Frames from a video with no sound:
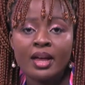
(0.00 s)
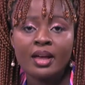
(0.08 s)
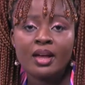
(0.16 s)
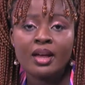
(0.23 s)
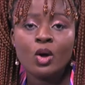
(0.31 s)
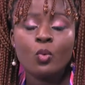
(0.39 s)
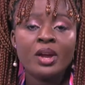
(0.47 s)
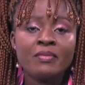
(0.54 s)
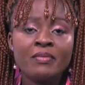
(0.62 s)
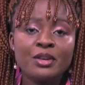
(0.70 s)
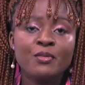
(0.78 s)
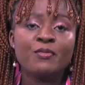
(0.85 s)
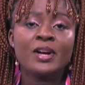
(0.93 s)
wherever you
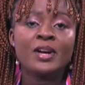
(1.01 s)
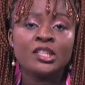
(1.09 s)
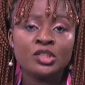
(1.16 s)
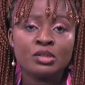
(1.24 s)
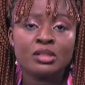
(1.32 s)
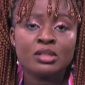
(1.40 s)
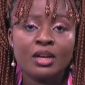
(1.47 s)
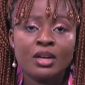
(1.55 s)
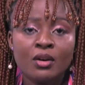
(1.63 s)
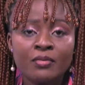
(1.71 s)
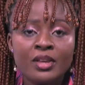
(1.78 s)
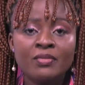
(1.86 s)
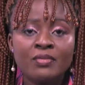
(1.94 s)
find yourself,
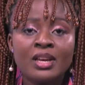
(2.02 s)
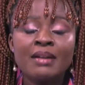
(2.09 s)
if you have the